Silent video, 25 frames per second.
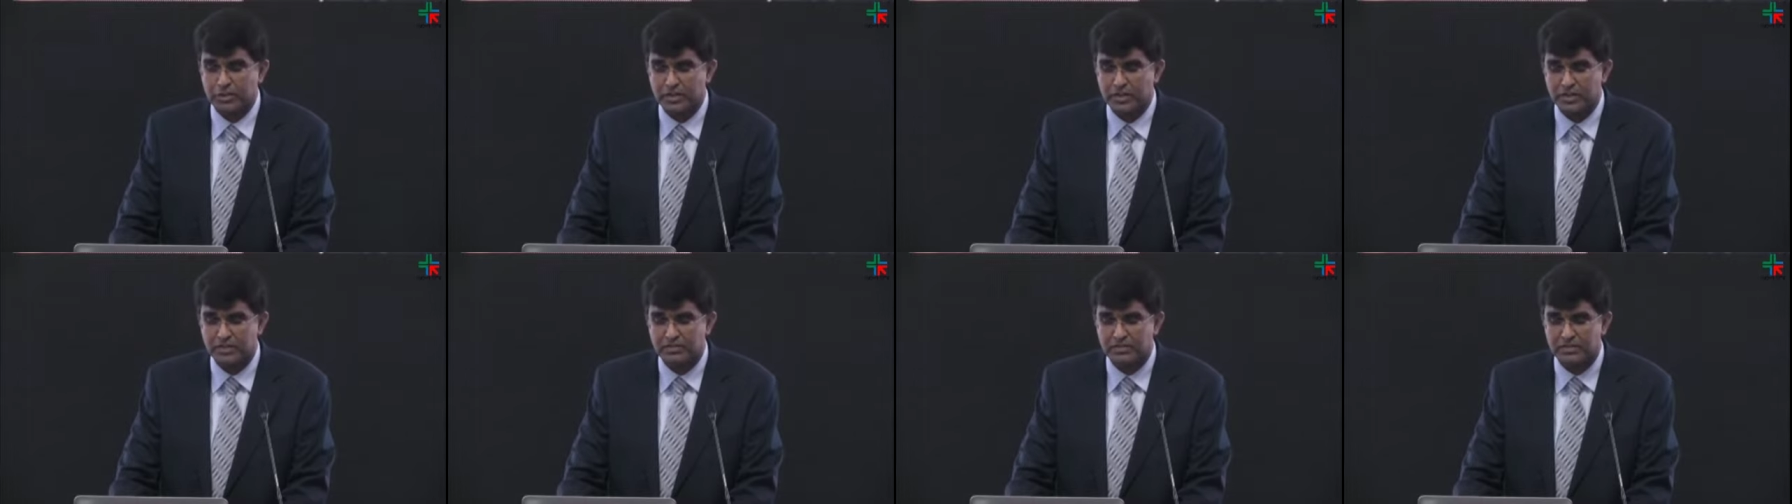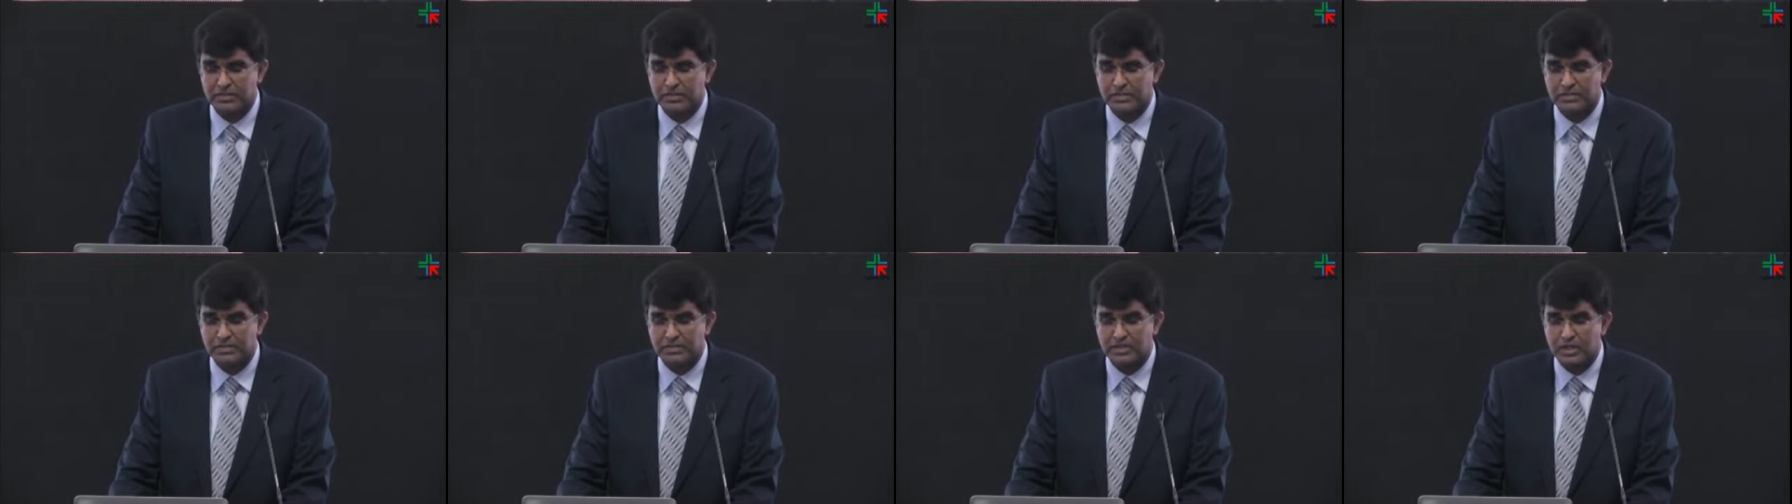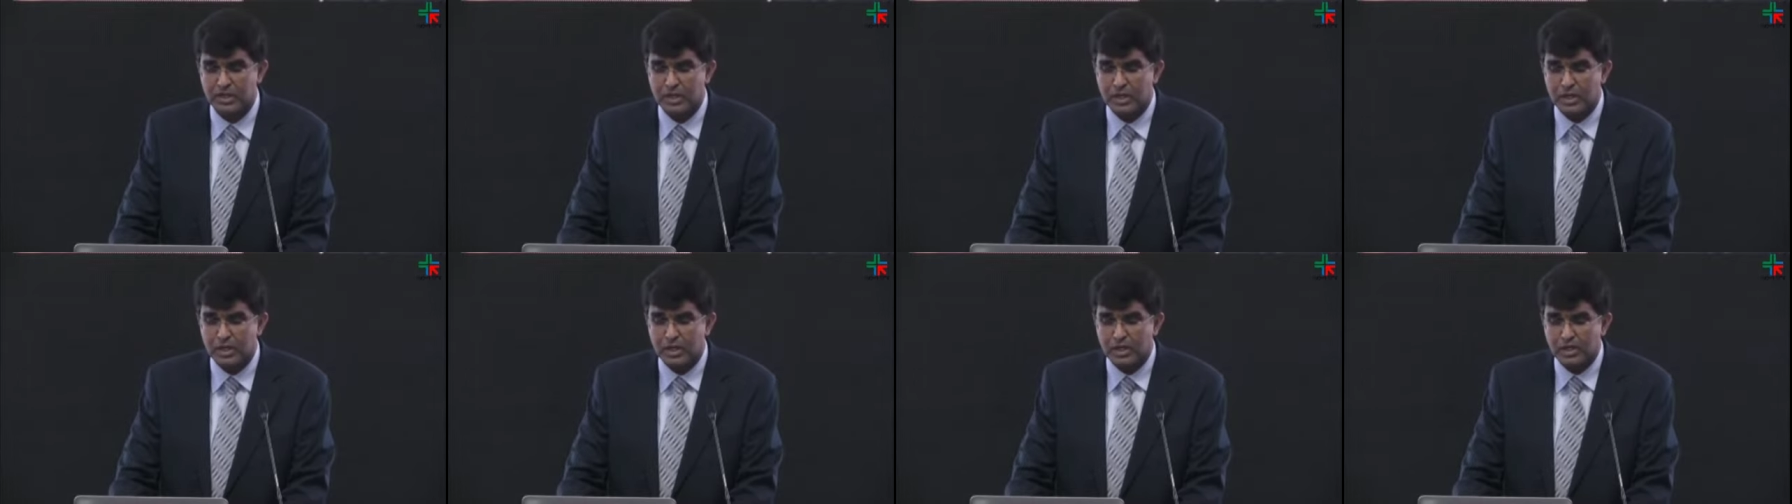deficits.
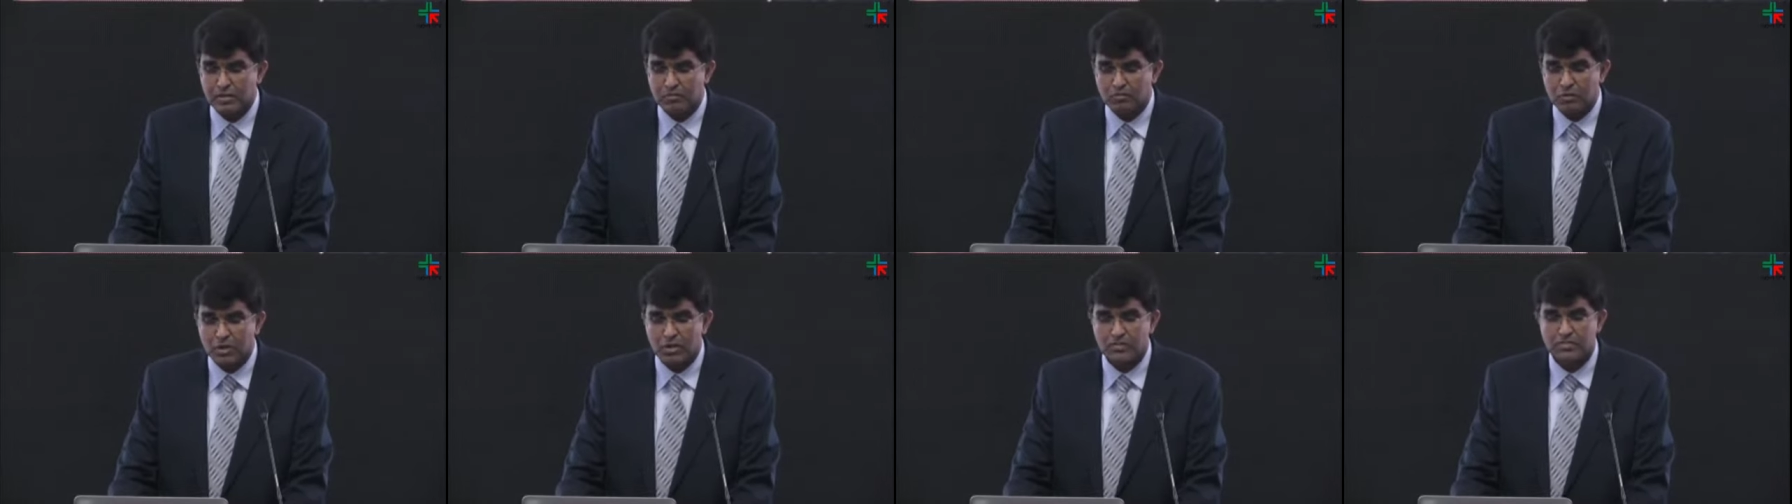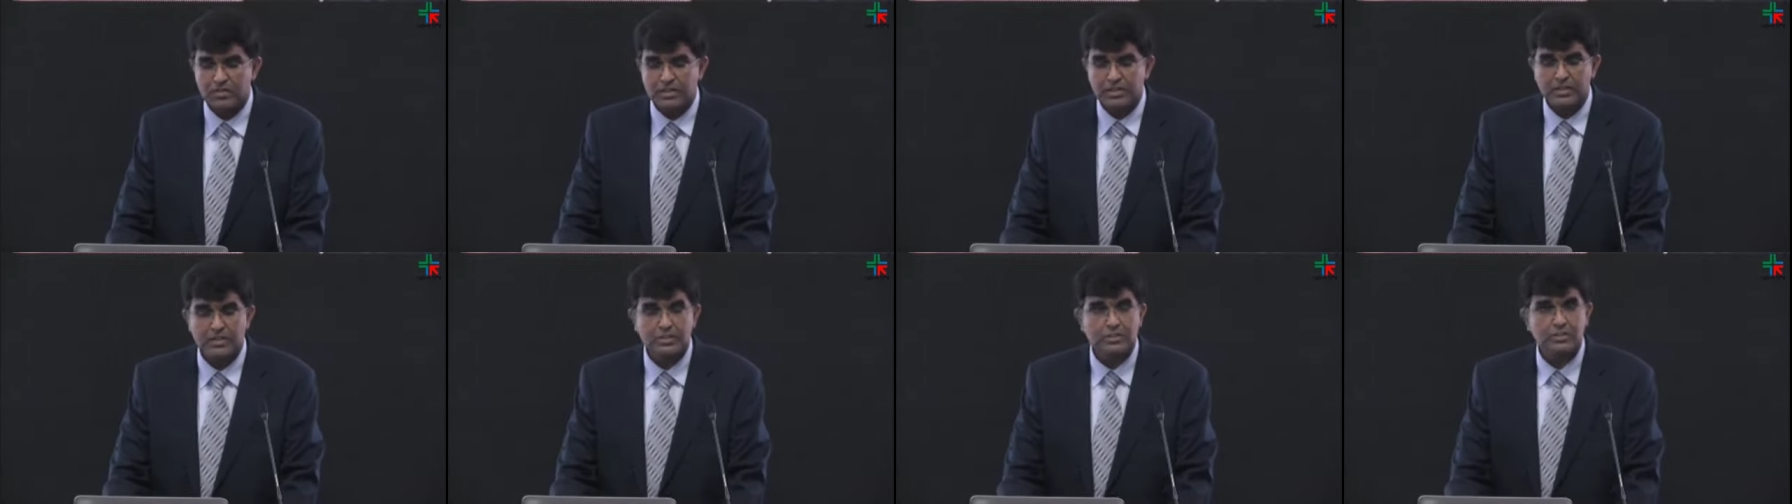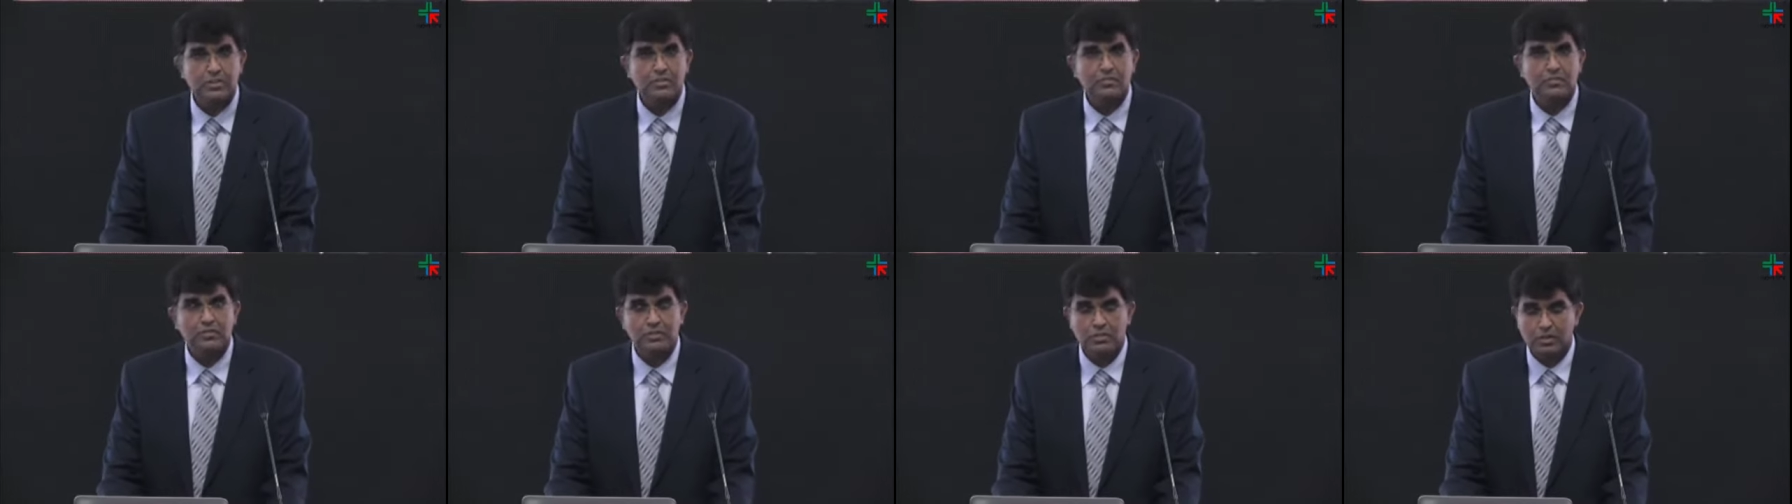World Federation
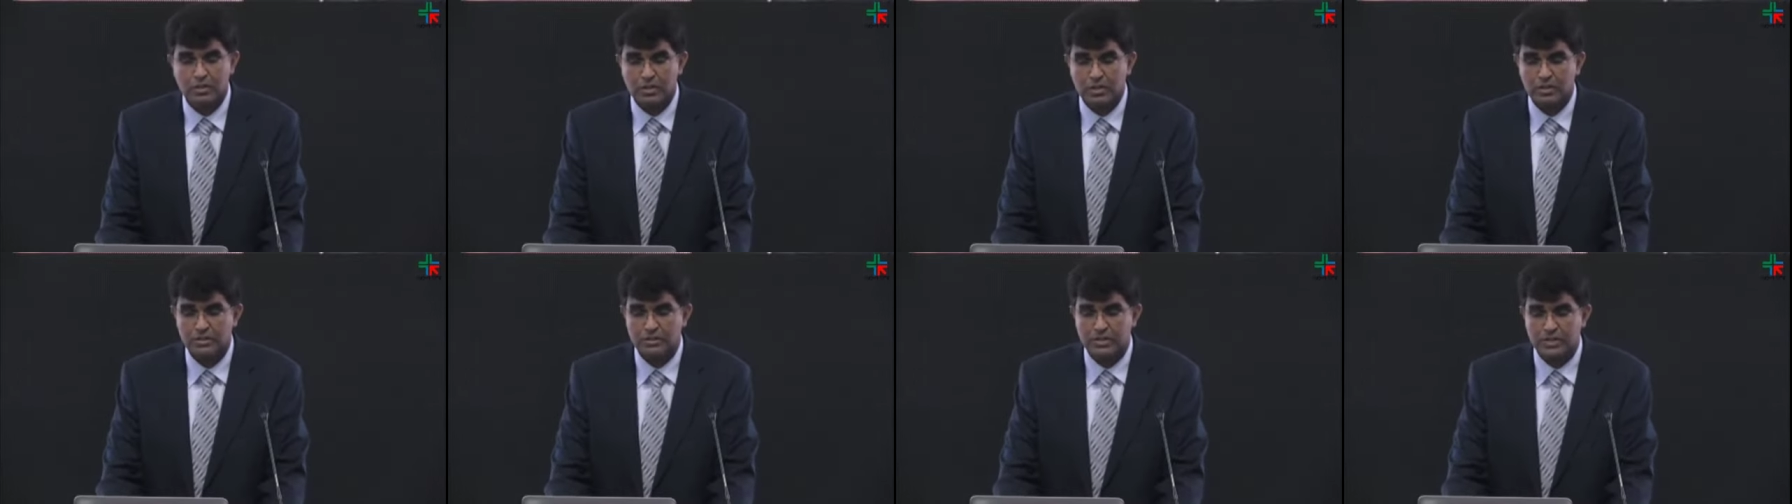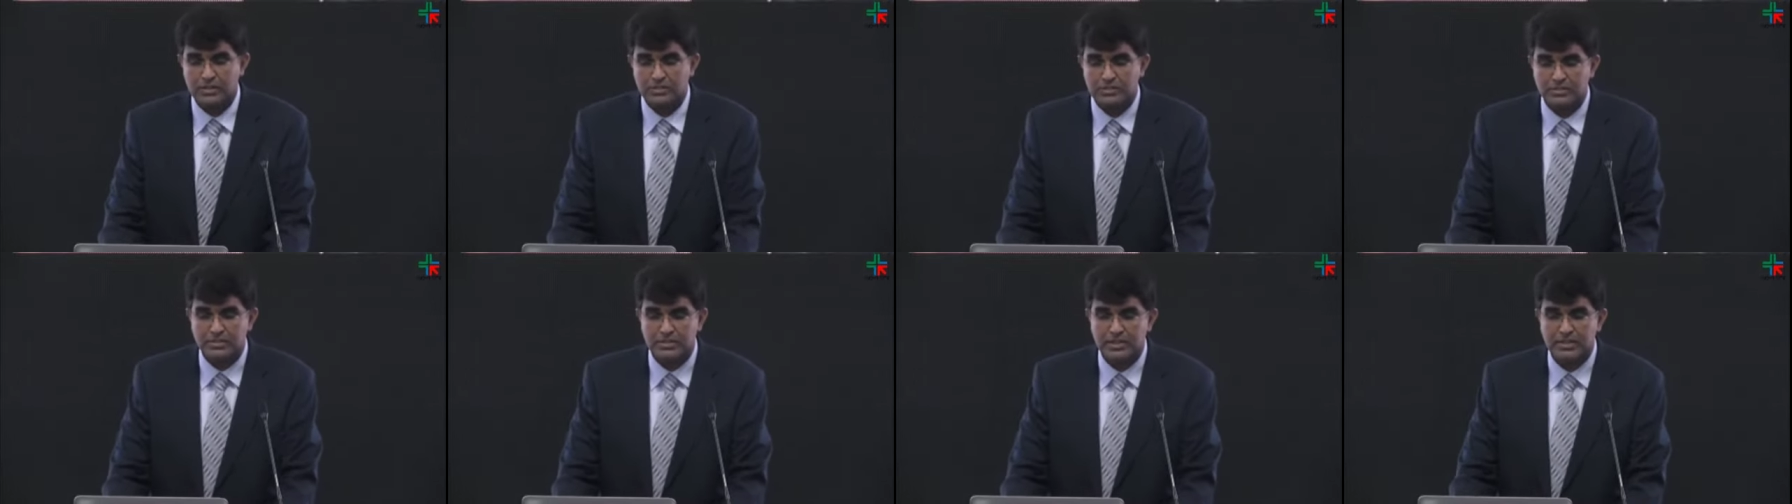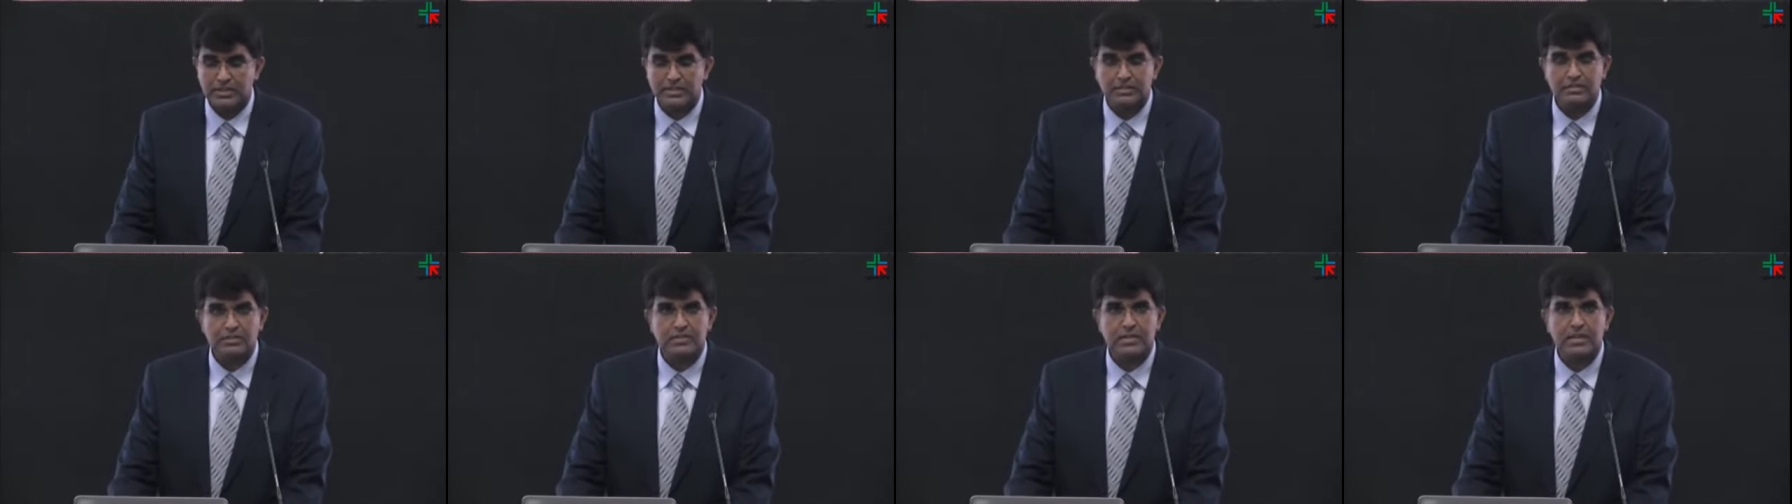of Neurological
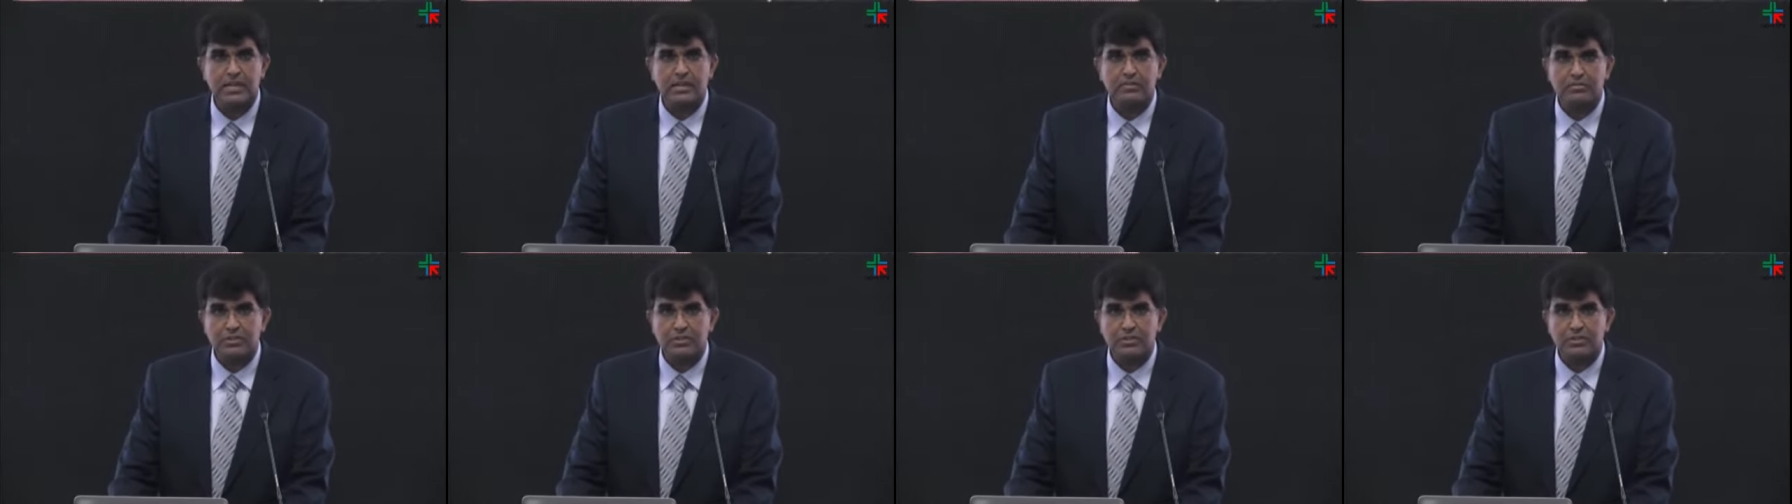Society scale,